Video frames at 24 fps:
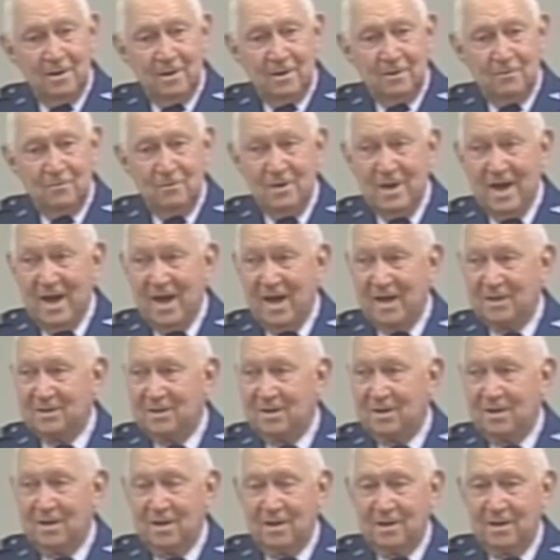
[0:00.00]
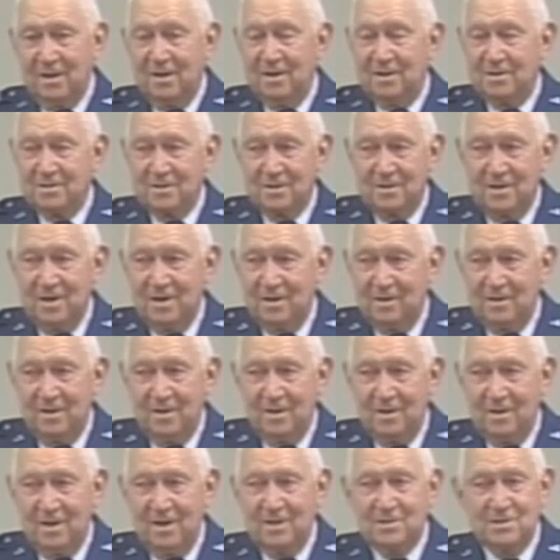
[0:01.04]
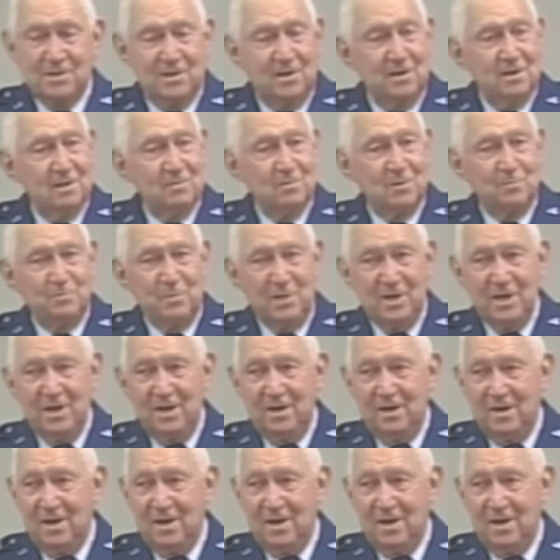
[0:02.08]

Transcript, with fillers: reacting, I guess, and that, that's terrible pain.